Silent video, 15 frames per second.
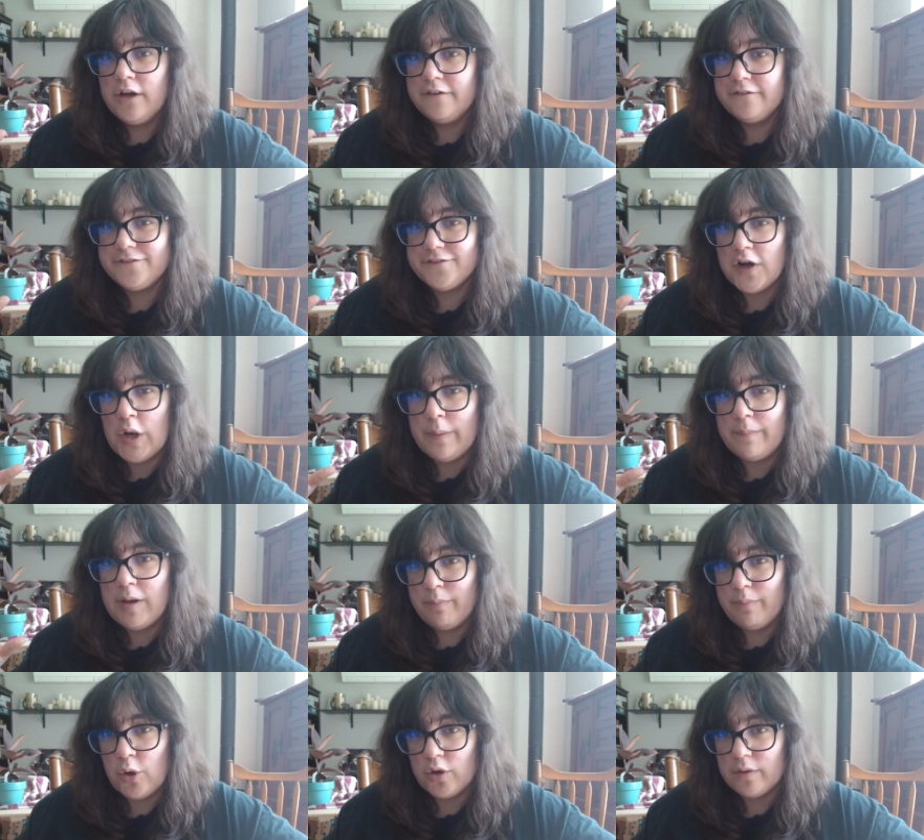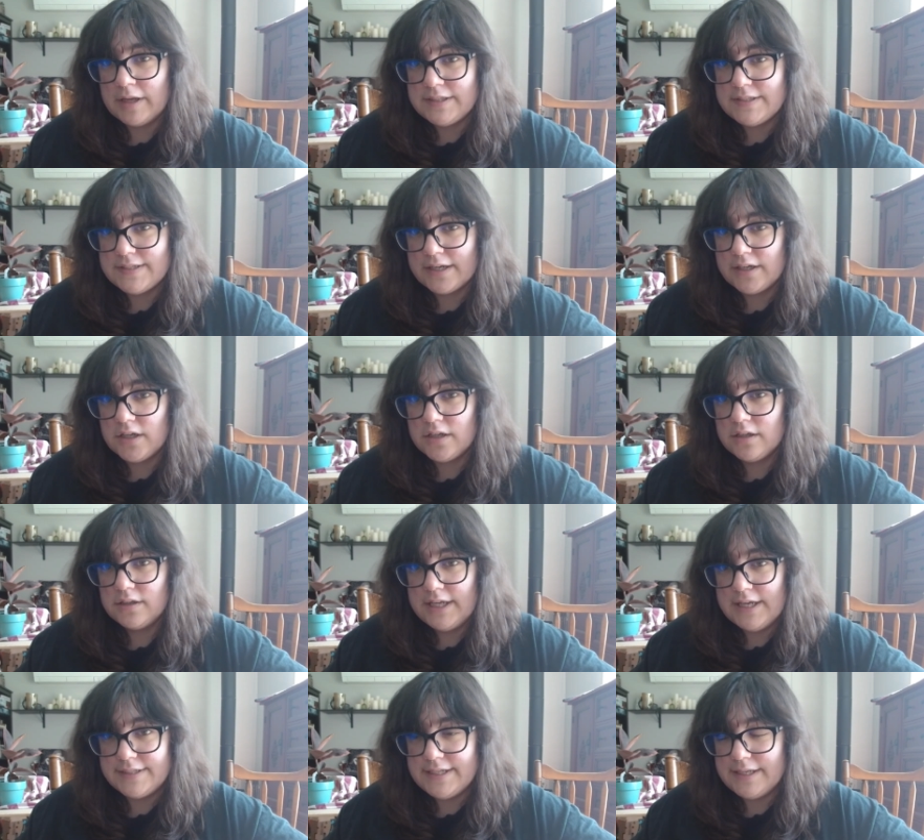from a Pokemon Center
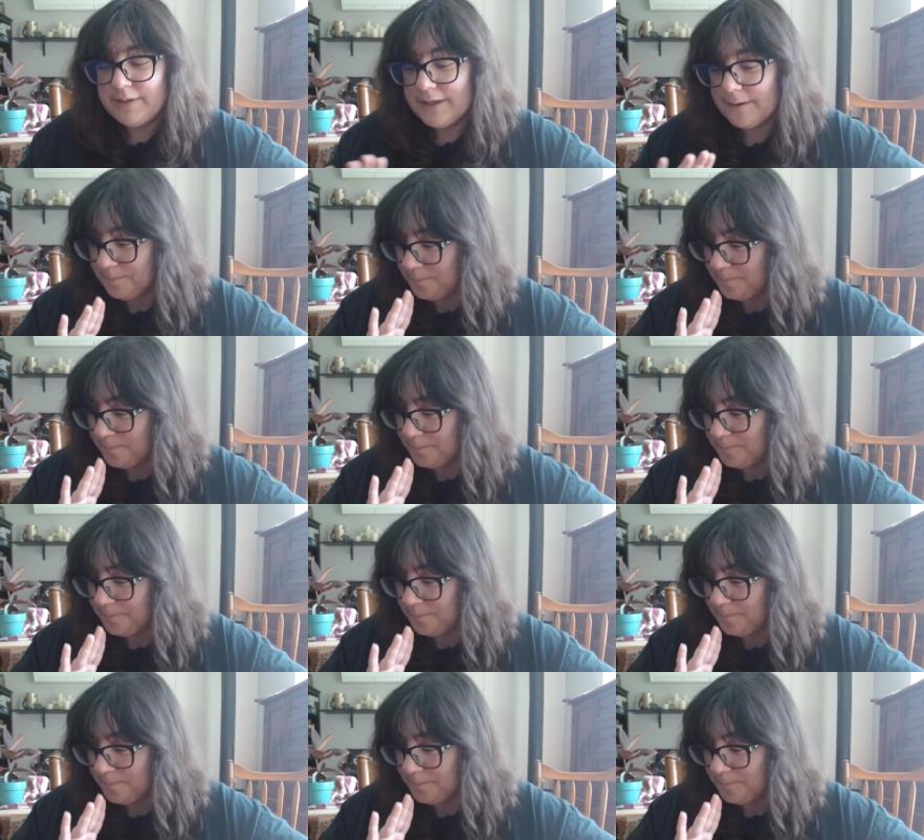ETB.